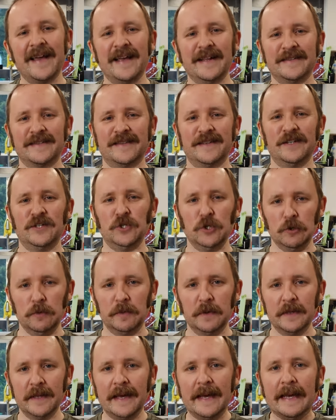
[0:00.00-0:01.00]
it's the
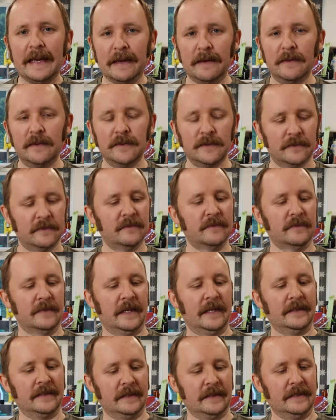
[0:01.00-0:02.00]
Jubel Ale,
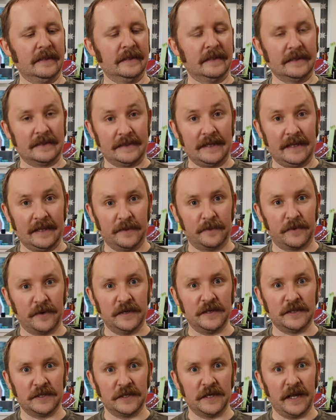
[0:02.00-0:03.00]
as in the
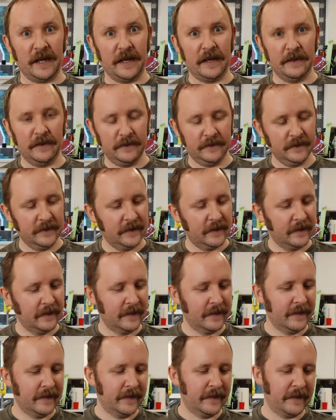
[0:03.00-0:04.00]
celebration ale,
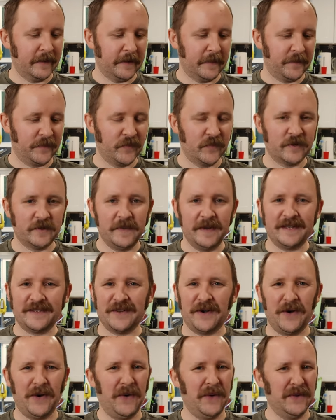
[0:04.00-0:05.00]
which makes
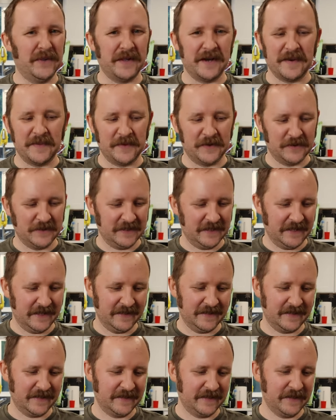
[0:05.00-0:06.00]
a whole lot more
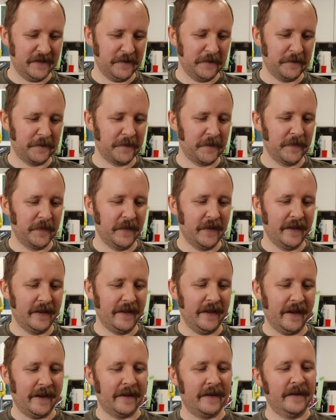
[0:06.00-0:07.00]
sense. So,
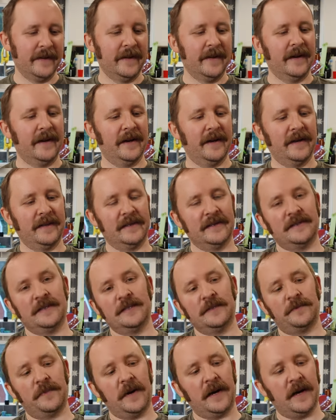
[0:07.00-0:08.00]
yeah, this
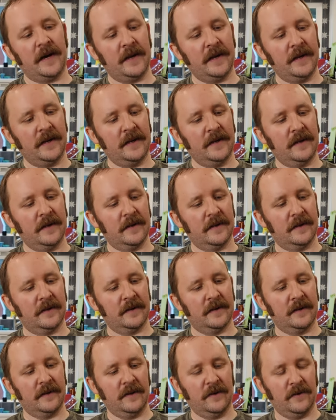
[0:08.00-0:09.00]
is by,
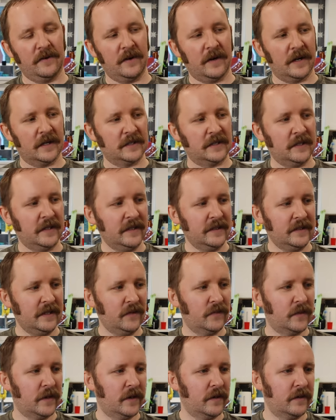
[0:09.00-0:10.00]
oh gosh, did I
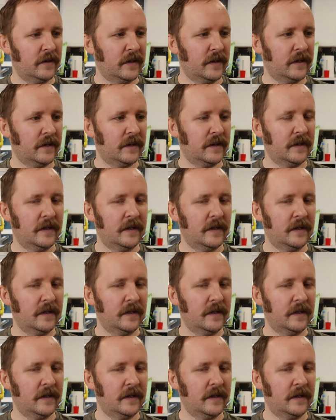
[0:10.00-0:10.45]
say Rogue?